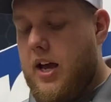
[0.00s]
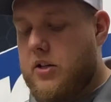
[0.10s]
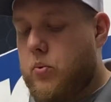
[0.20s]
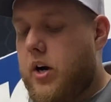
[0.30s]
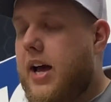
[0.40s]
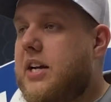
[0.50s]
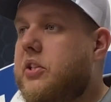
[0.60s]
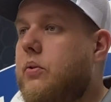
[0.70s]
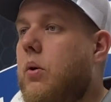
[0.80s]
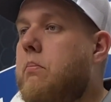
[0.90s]
is we're going to
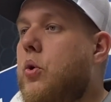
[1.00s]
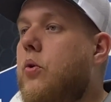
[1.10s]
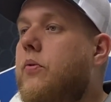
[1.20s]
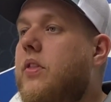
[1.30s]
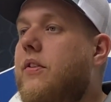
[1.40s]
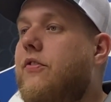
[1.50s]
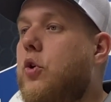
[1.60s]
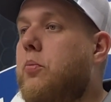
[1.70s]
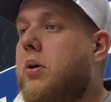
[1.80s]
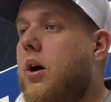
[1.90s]
actually remove the
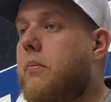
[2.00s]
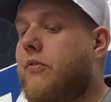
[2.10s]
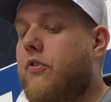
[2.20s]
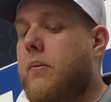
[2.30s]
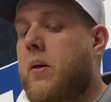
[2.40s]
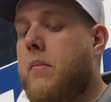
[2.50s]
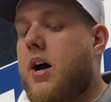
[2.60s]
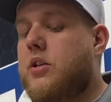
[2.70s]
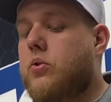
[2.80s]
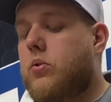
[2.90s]
fuel pump from the
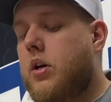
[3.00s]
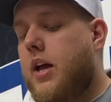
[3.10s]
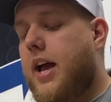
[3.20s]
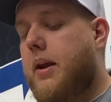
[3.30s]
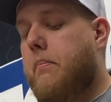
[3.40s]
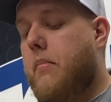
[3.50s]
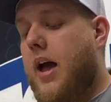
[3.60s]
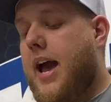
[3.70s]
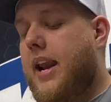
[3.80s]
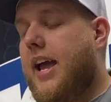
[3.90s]
module and
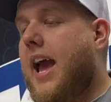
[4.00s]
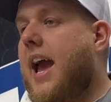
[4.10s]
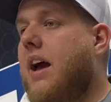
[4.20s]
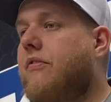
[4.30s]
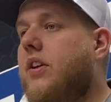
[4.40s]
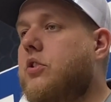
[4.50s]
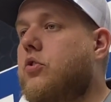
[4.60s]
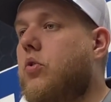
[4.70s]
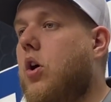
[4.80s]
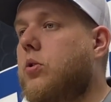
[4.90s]
add a half inch
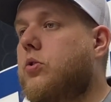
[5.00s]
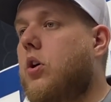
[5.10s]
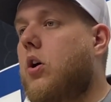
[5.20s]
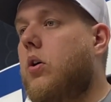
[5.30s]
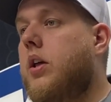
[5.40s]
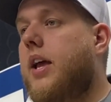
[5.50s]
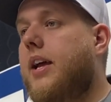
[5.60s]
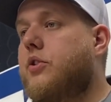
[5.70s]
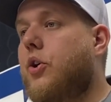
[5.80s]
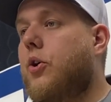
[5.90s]
draw straw
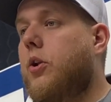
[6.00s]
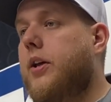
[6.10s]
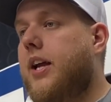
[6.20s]
internally